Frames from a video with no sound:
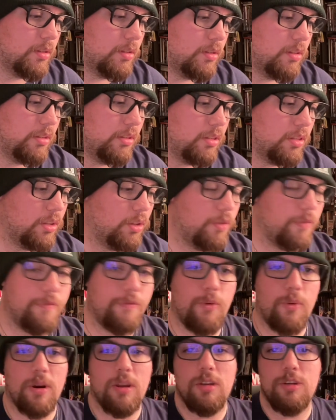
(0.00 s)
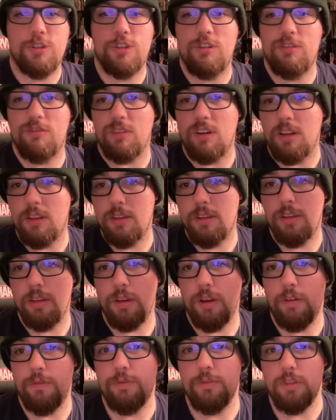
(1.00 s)
This is a 4-issue run
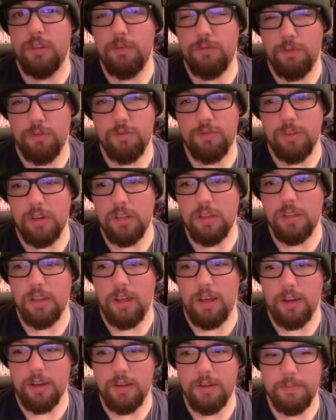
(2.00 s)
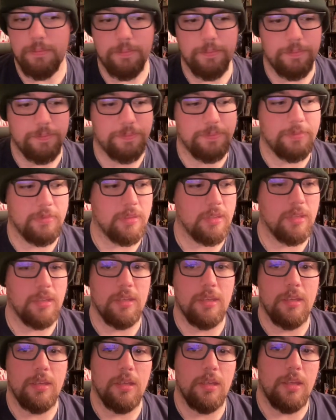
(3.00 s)
of the Wolverine saga.
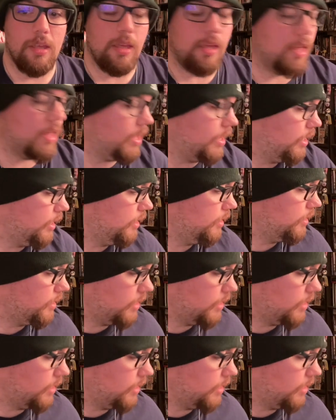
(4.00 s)
And